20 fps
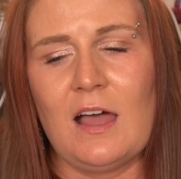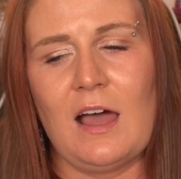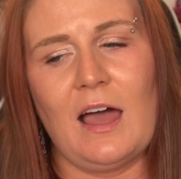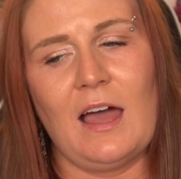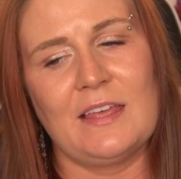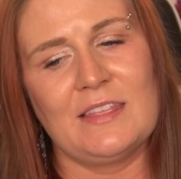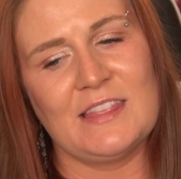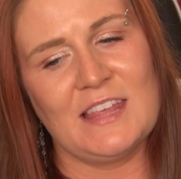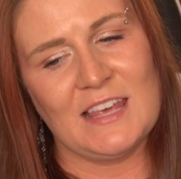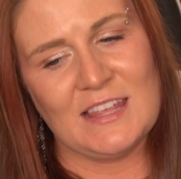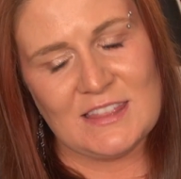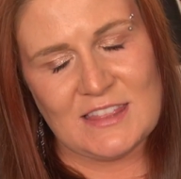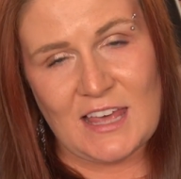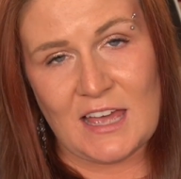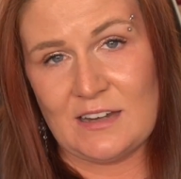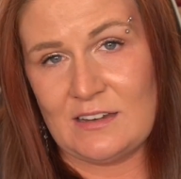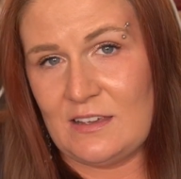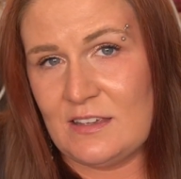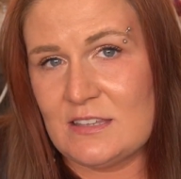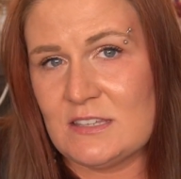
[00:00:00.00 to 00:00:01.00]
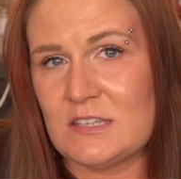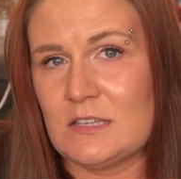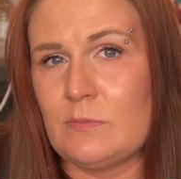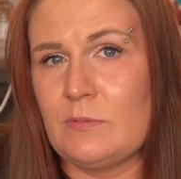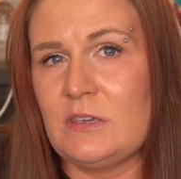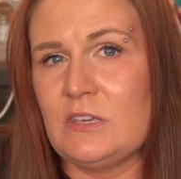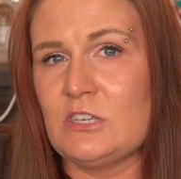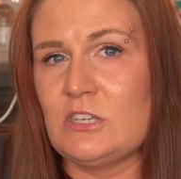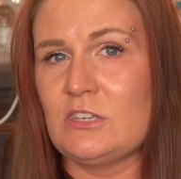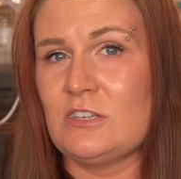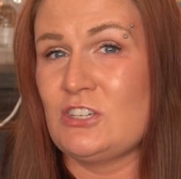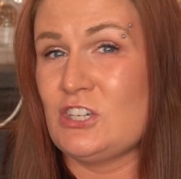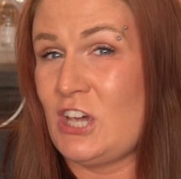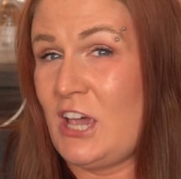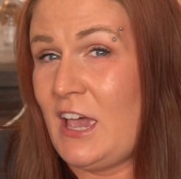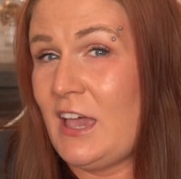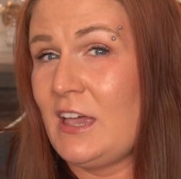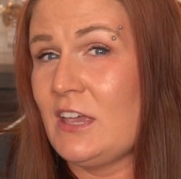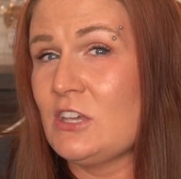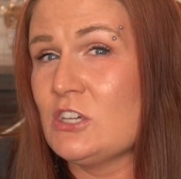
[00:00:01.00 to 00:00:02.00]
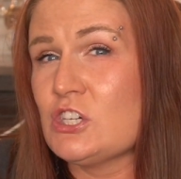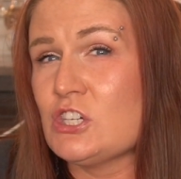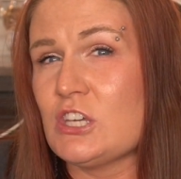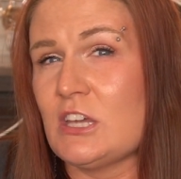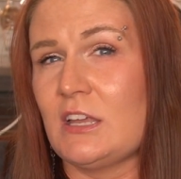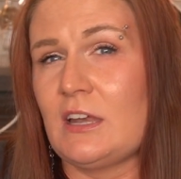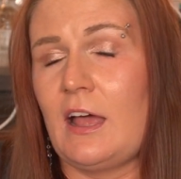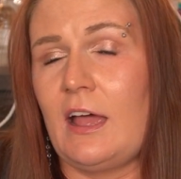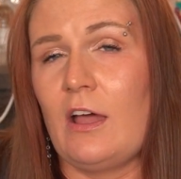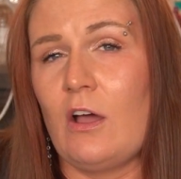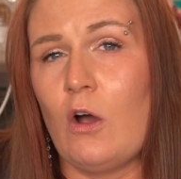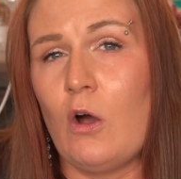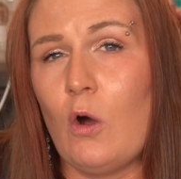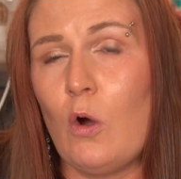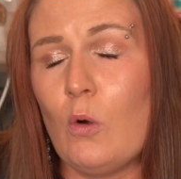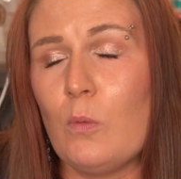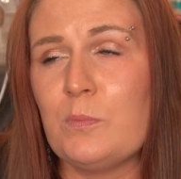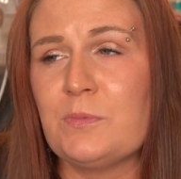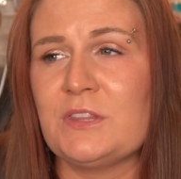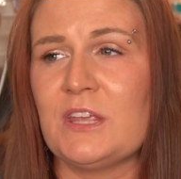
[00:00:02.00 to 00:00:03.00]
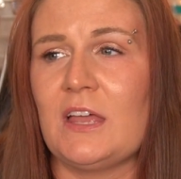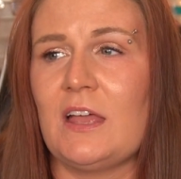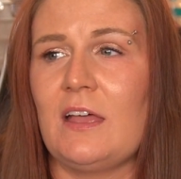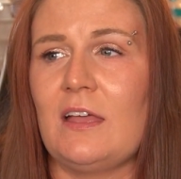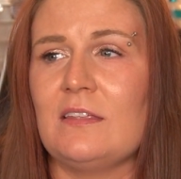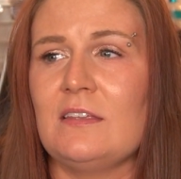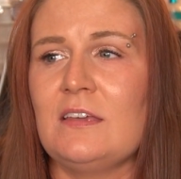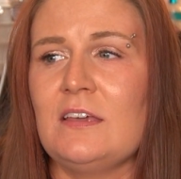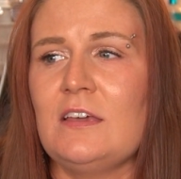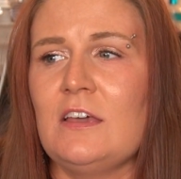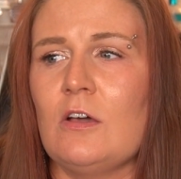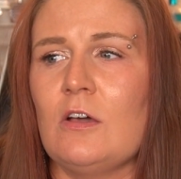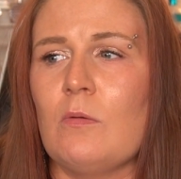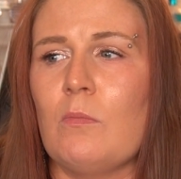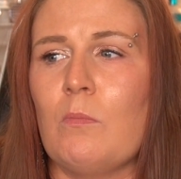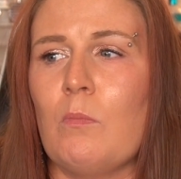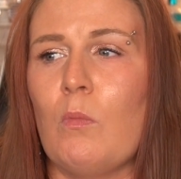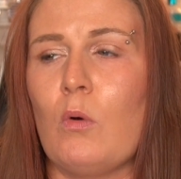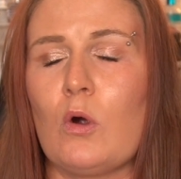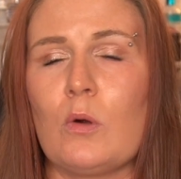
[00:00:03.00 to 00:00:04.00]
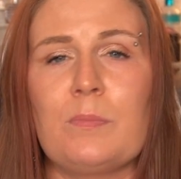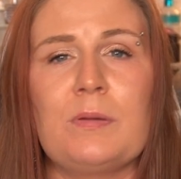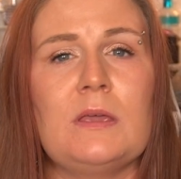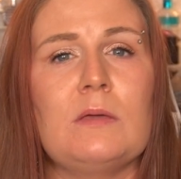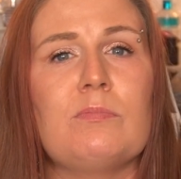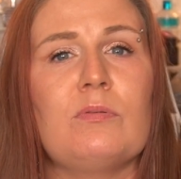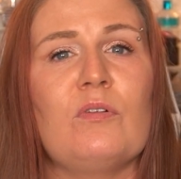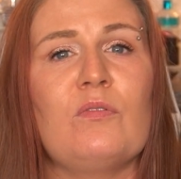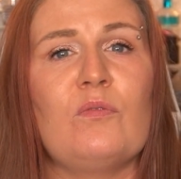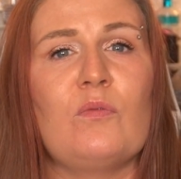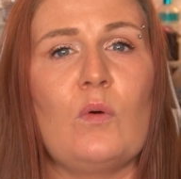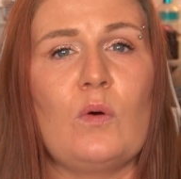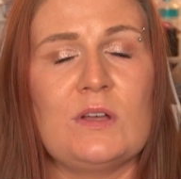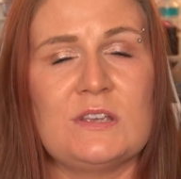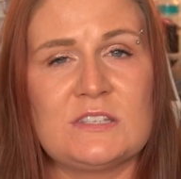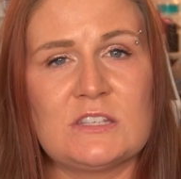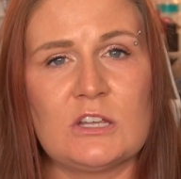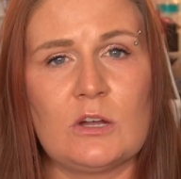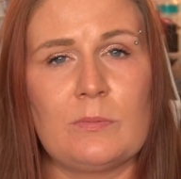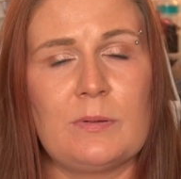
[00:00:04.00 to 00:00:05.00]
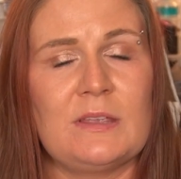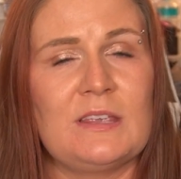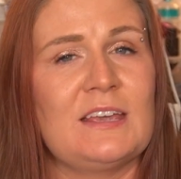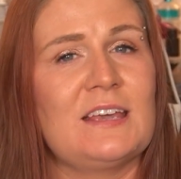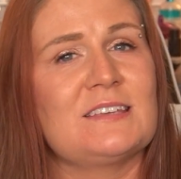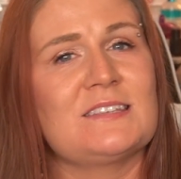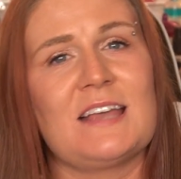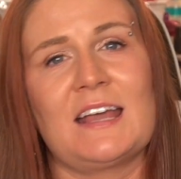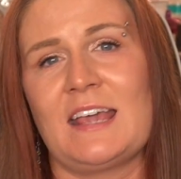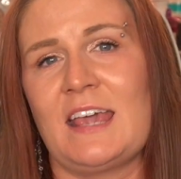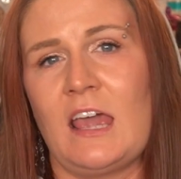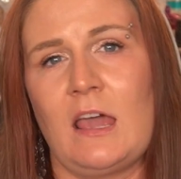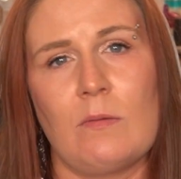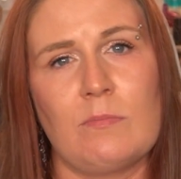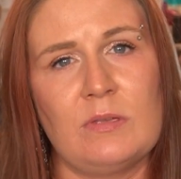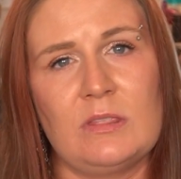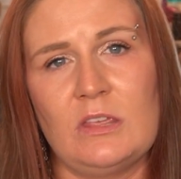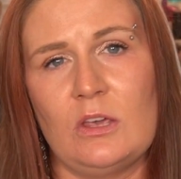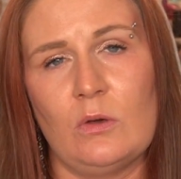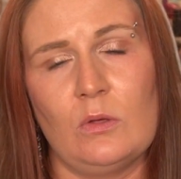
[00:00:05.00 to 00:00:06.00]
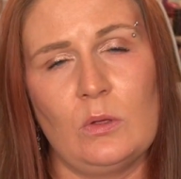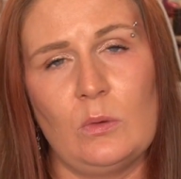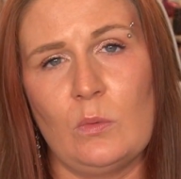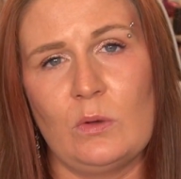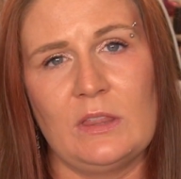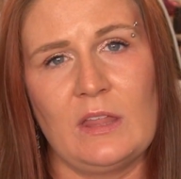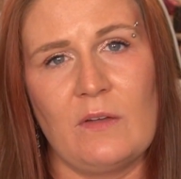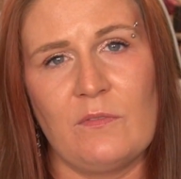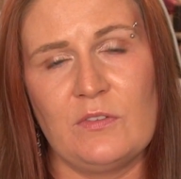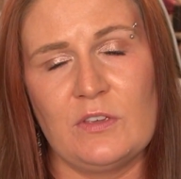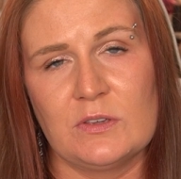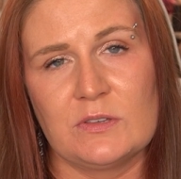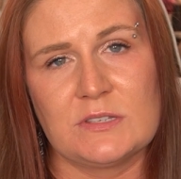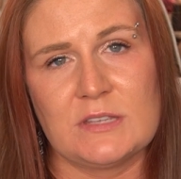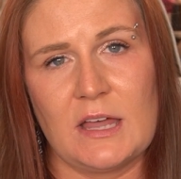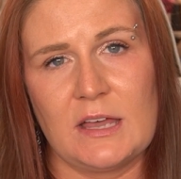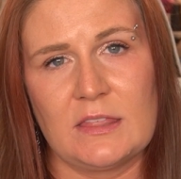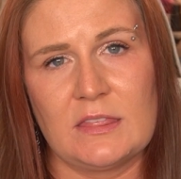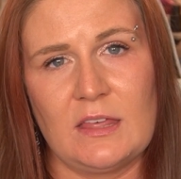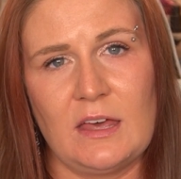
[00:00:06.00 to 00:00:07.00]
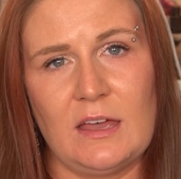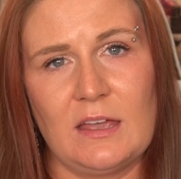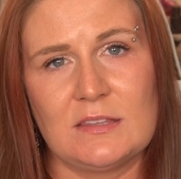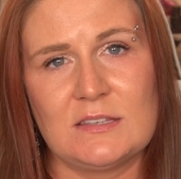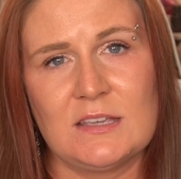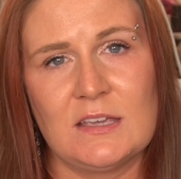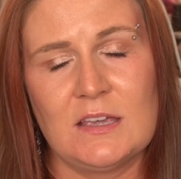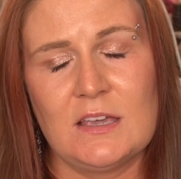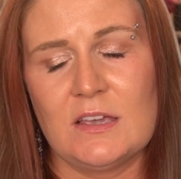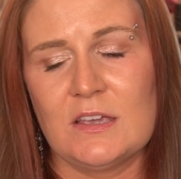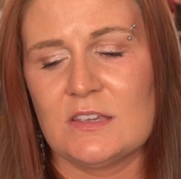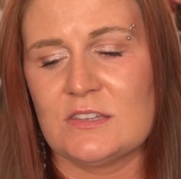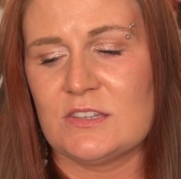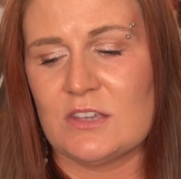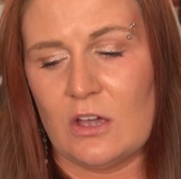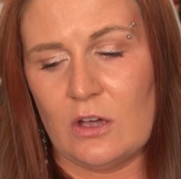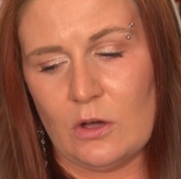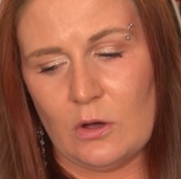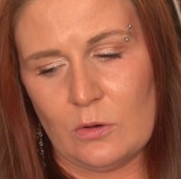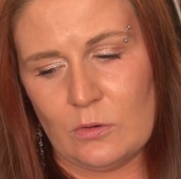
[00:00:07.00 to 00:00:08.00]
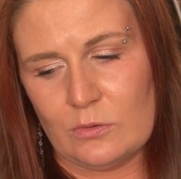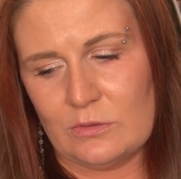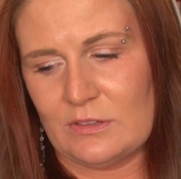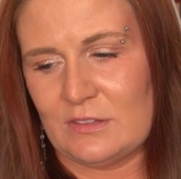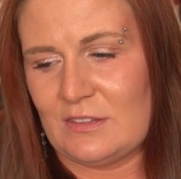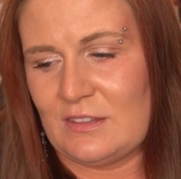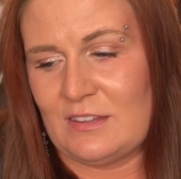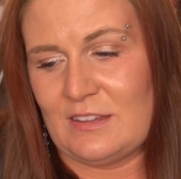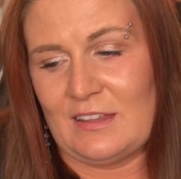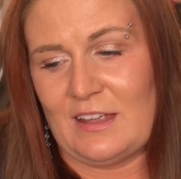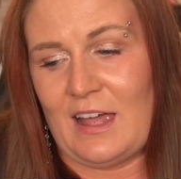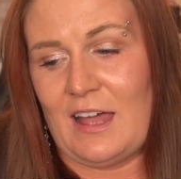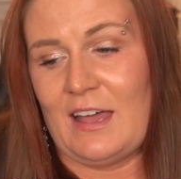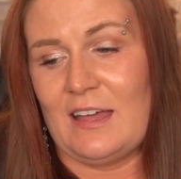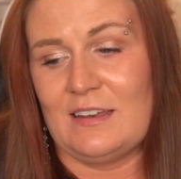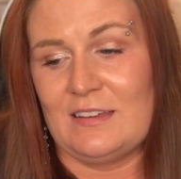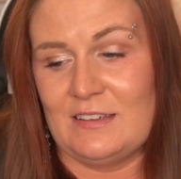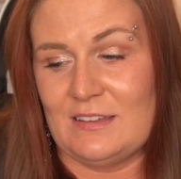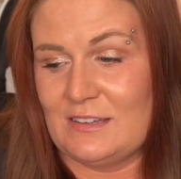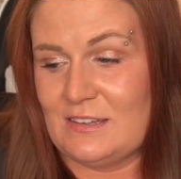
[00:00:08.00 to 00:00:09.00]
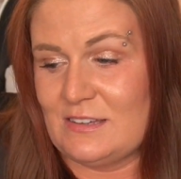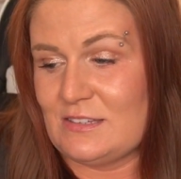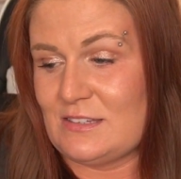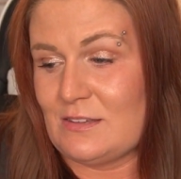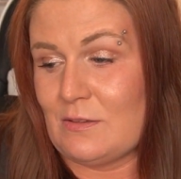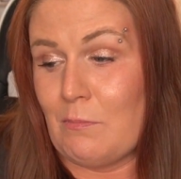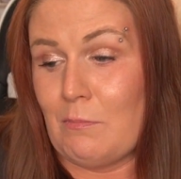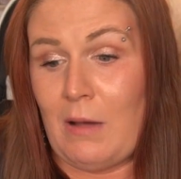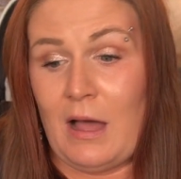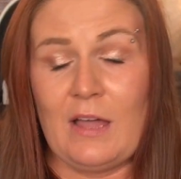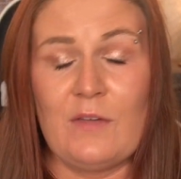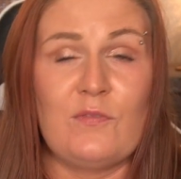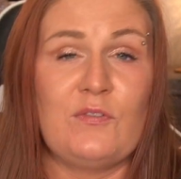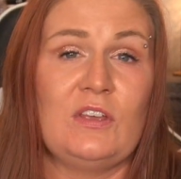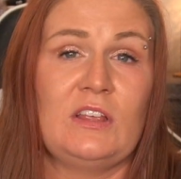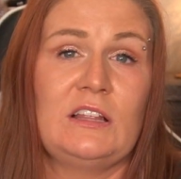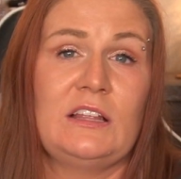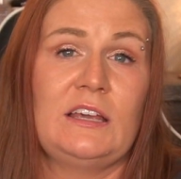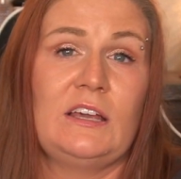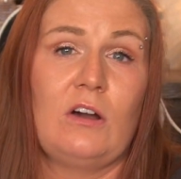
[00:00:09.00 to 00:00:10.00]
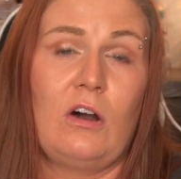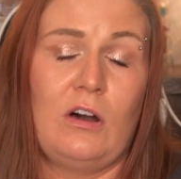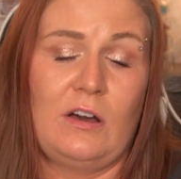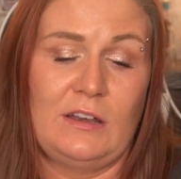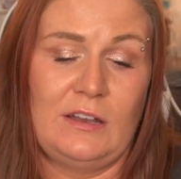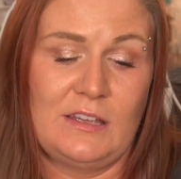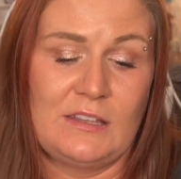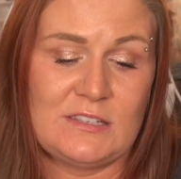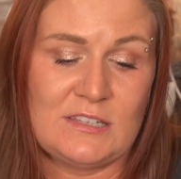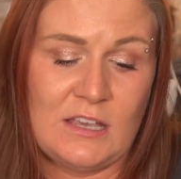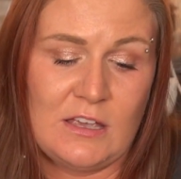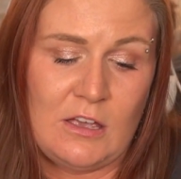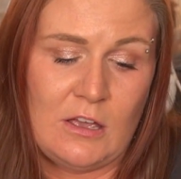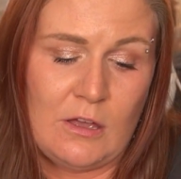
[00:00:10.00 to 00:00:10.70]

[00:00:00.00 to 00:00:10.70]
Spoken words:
I think that needs to be changed, and I hope that more people voice their opinion, because I can't be the only one that feels like that. So that is my feeling on it.